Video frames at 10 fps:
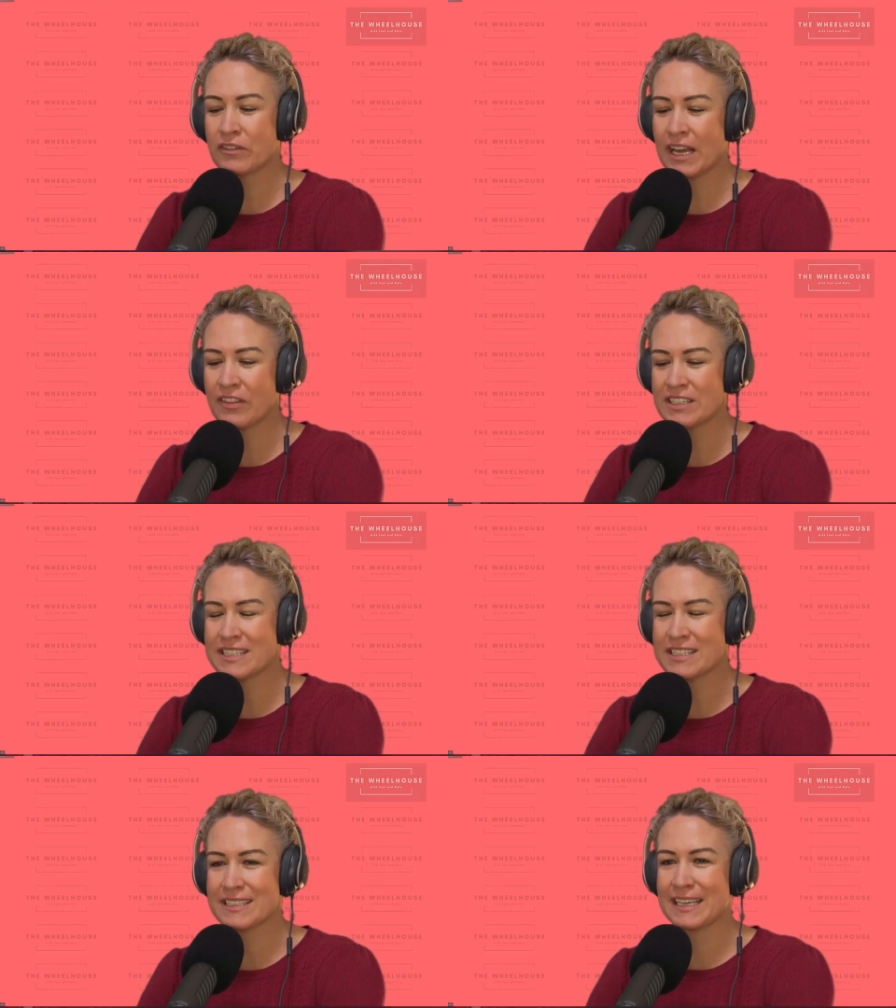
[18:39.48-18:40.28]
well, now
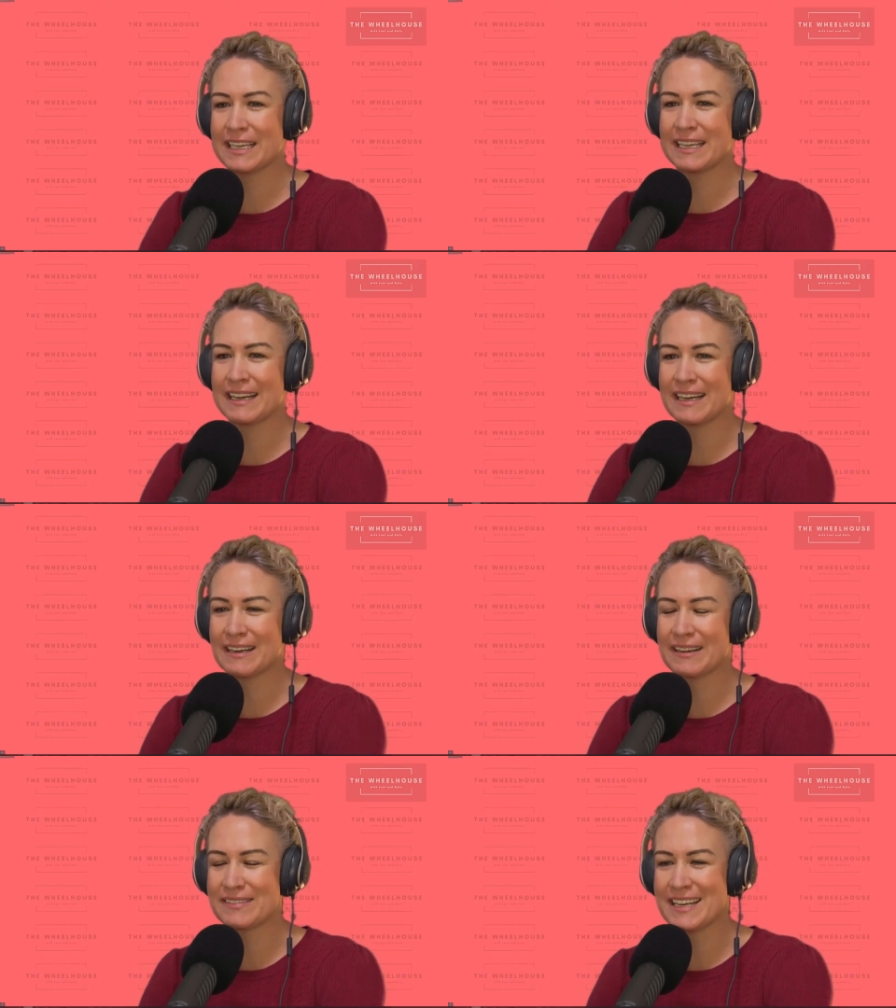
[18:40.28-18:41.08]
this
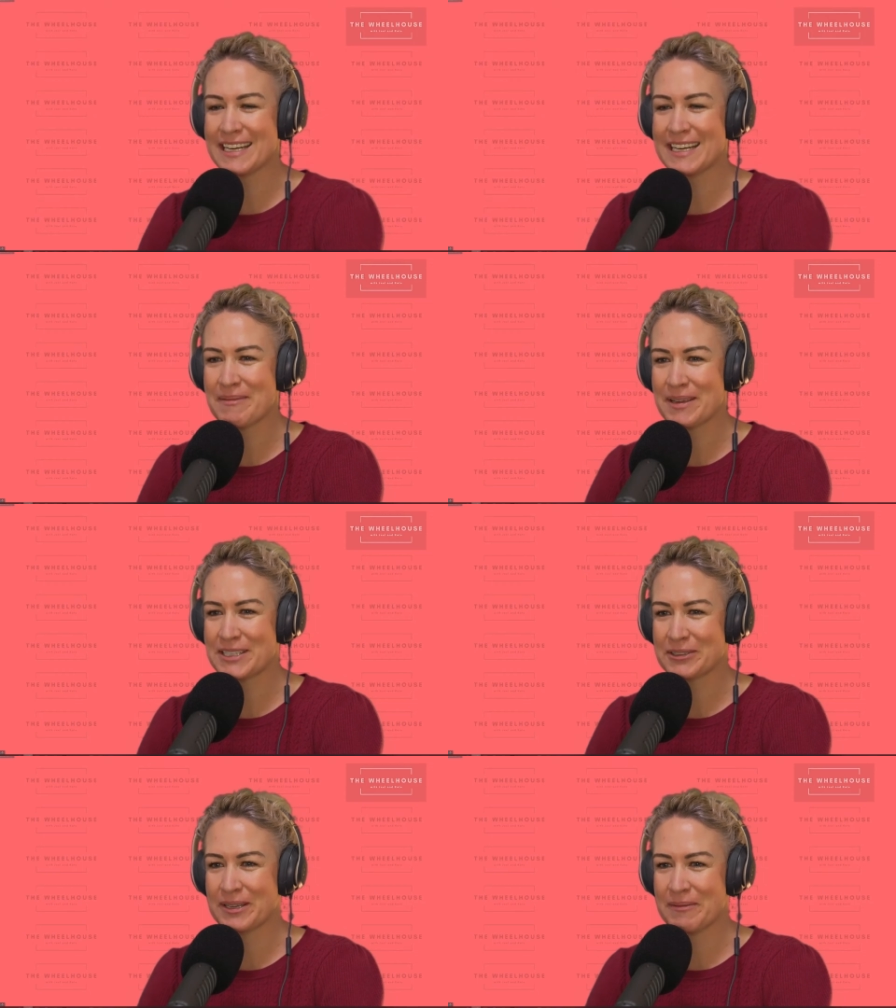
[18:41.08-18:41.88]
uh, nickname that
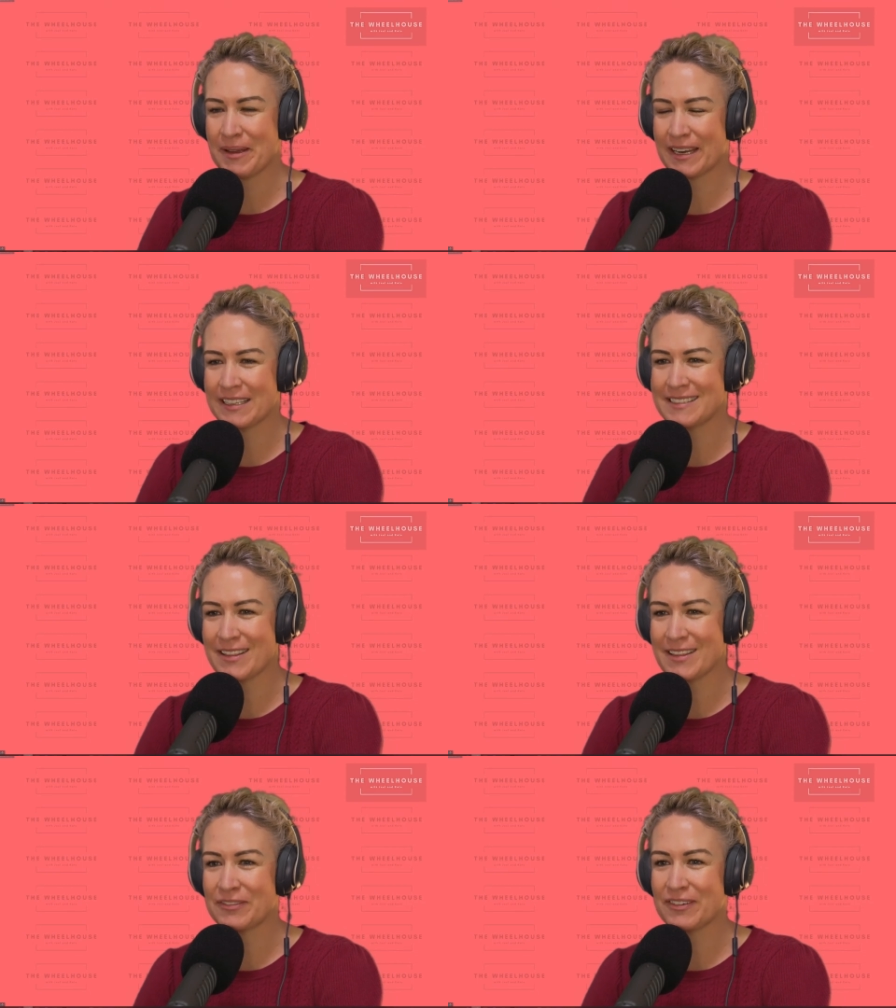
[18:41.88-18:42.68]
you're talking about is
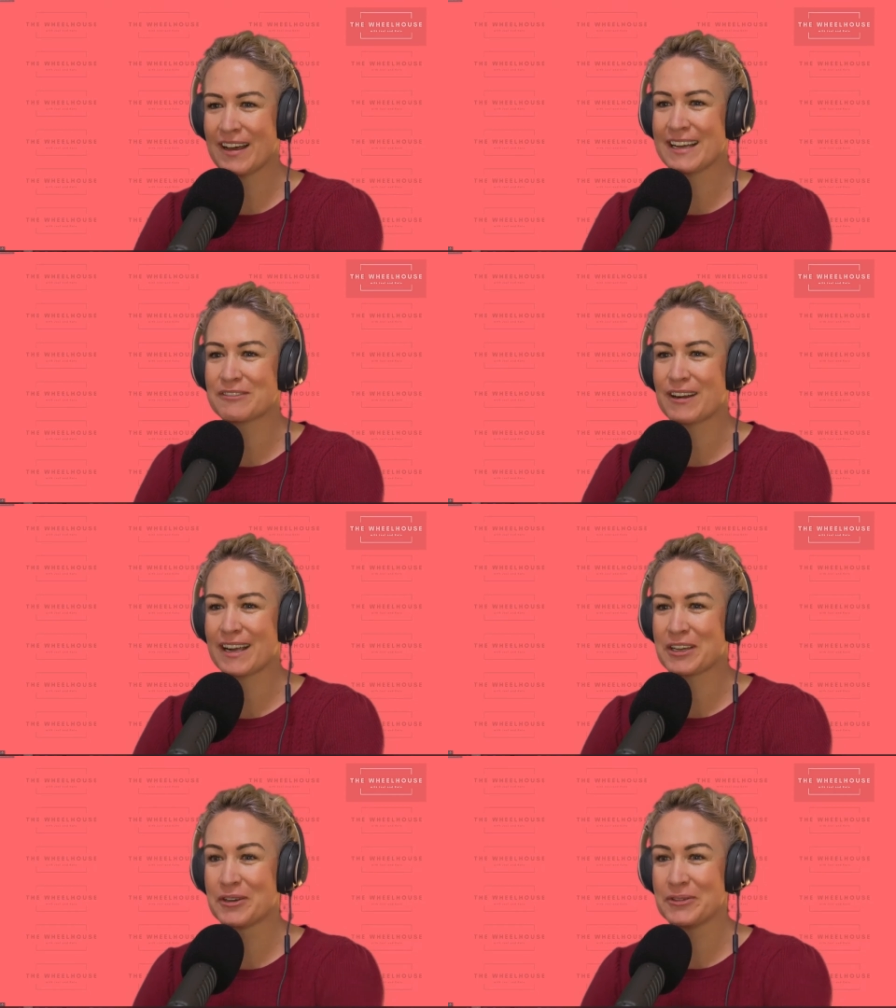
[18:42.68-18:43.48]
the flying
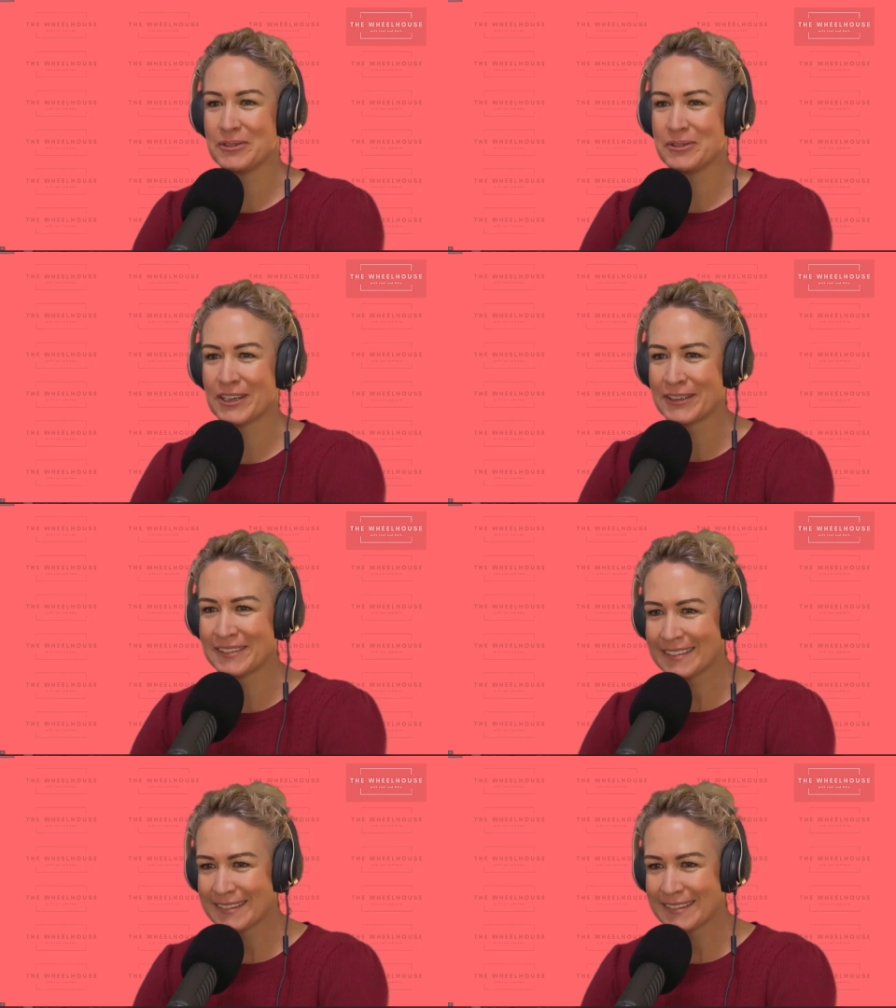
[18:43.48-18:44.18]
raccoon.